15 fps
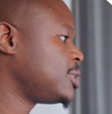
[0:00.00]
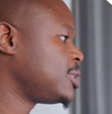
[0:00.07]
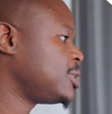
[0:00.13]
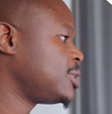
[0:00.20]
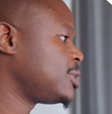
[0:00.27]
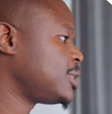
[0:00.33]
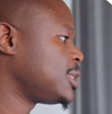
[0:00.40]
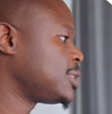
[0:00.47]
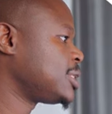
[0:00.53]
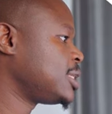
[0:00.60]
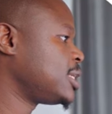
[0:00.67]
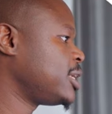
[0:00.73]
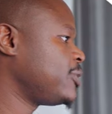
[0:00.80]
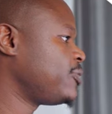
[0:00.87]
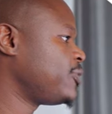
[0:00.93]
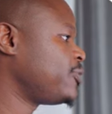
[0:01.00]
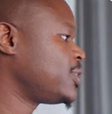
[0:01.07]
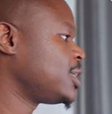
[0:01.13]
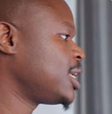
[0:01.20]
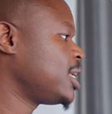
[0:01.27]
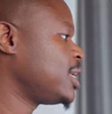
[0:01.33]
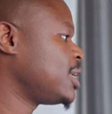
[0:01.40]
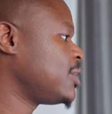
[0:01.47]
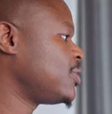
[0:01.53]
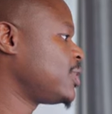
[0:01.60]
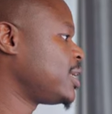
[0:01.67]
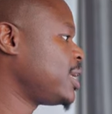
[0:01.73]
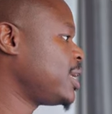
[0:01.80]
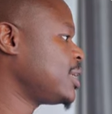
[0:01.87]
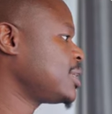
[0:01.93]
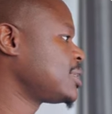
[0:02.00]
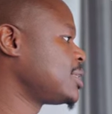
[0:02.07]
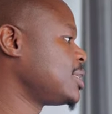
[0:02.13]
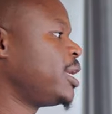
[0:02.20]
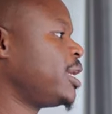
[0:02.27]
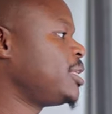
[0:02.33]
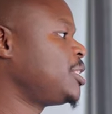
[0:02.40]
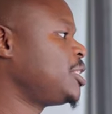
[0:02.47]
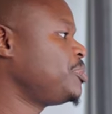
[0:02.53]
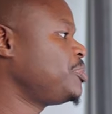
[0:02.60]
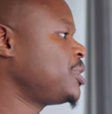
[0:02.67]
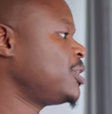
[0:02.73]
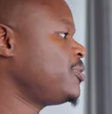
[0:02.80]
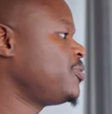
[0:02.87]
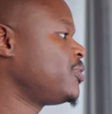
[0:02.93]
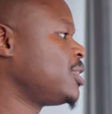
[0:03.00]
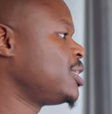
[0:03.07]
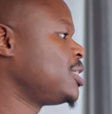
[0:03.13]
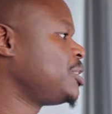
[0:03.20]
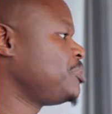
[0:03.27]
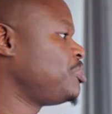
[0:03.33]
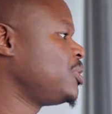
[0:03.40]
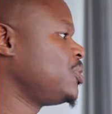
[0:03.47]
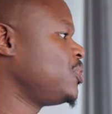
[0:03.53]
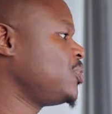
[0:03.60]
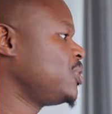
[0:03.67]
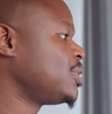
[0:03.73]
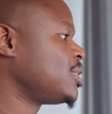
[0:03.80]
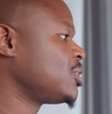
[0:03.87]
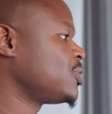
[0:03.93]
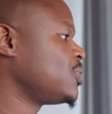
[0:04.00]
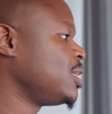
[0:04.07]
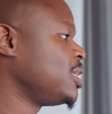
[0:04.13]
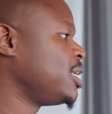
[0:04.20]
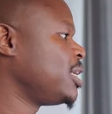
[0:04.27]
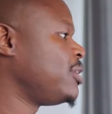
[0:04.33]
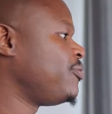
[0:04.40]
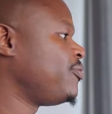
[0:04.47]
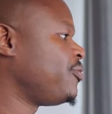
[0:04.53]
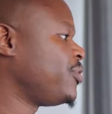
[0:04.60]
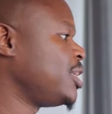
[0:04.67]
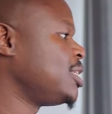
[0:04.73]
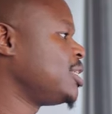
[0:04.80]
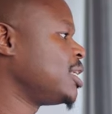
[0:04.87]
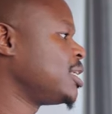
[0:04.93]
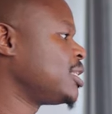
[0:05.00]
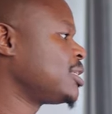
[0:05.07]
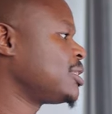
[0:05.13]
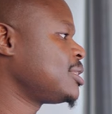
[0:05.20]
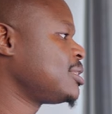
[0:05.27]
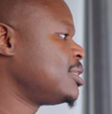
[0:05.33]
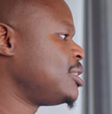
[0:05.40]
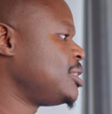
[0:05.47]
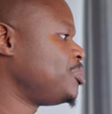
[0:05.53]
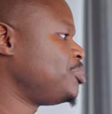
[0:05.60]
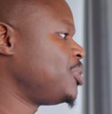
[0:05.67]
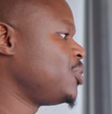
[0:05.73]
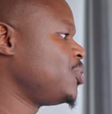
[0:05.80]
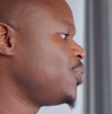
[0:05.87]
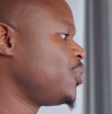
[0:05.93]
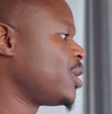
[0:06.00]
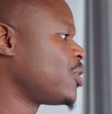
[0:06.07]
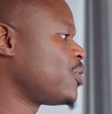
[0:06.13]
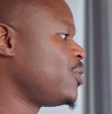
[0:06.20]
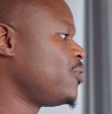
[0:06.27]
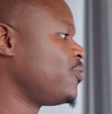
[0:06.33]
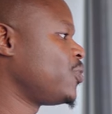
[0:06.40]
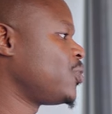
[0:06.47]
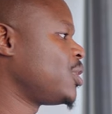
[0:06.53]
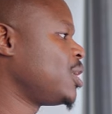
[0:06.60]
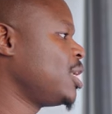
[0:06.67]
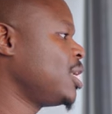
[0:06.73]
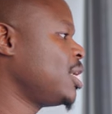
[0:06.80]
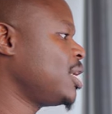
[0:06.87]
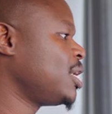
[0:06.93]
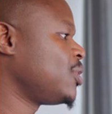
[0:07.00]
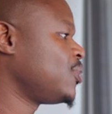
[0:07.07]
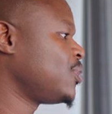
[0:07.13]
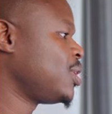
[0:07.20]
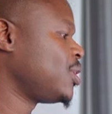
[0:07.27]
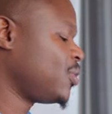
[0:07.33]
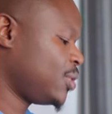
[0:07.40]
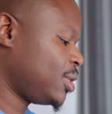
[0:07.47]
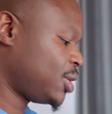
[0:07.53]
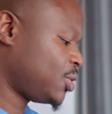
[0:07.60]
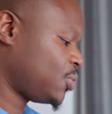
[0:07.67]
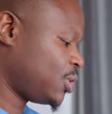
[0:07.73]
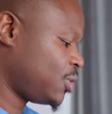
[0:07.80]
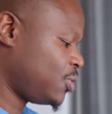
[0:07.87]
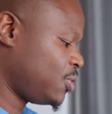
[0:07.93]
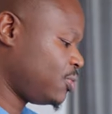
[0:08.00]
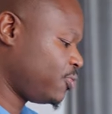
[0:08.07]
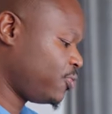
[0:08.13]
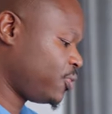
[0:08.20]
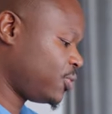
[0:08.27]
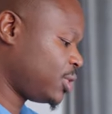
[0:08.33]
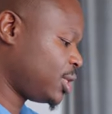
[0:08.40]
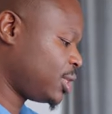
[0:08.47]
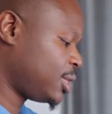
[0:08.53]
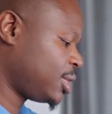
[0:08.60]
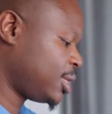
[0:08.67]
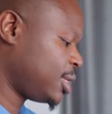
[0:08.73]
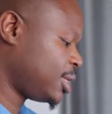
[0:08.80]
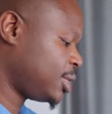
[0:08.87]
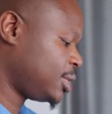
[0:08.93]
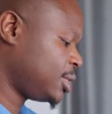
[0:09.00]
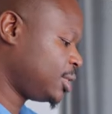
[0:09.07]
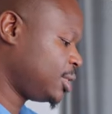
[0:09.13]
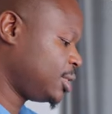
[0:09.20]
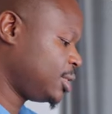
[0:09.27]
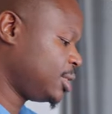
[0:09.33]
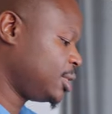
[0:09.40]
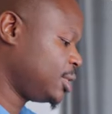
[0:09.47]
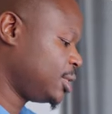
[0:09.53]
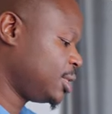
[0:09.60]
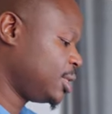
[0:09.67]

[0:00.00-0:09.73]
it is, Ryzen nine fifty-nine hundred X, and chipset for the G P U is actually Nvidia. That's the G P U we are going for here, and we know that we are going for the thirty